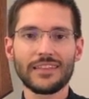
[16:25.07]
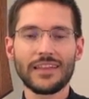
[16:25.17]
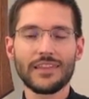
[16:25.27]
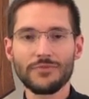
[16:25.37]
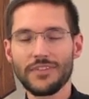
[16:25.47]

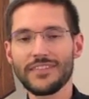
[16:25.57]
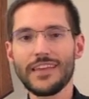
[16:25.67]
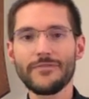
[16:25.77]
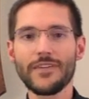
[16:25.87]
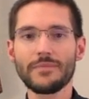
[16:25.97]
Let us
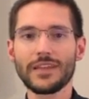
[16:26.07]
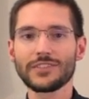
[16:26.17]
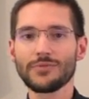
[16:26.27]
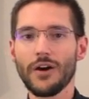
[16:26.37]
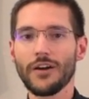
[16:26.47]
receive him
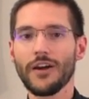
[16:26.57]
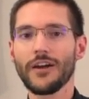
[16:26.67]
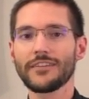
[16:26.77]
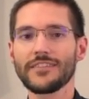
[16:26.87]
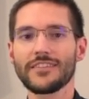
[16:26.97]
into our
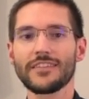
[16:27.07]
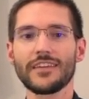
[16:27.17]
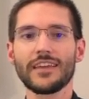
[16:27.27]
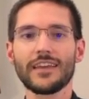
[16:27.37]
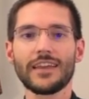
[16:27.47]
hearts,
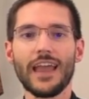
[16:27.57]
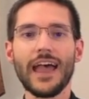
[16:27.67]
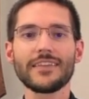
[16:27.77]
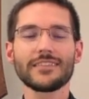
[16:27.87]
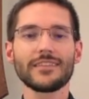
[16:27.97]

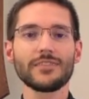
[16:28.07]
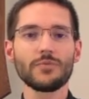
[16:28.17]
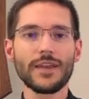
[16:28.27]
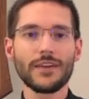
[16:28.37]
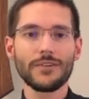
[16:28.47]
as did the
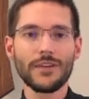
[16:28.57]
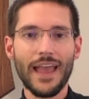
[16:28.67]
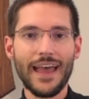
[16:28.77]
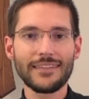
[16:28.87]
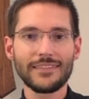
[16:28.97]
widow
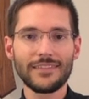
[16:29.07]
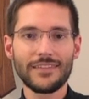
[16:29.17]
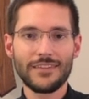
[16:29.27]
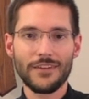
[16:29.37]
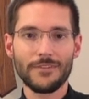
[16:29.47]
at
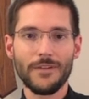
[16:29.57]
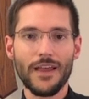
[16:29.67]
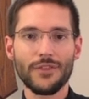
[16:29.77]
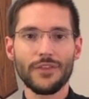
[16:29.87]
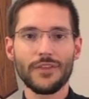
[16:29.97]

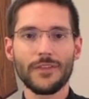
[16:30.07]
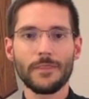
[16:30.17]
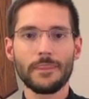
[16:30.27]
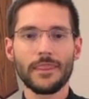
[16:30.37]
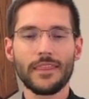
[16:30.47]
Zarephath,
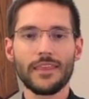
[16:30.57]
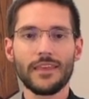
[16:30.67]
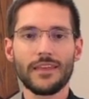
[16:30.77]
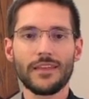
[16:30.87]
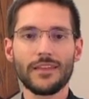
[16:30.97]

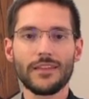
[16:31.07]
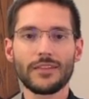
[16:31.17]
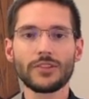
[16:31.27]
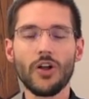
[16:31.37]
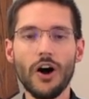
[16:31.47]

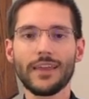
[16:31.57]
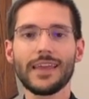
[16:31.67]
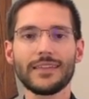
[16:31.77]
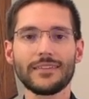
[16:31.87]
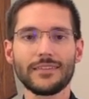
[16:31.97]
longing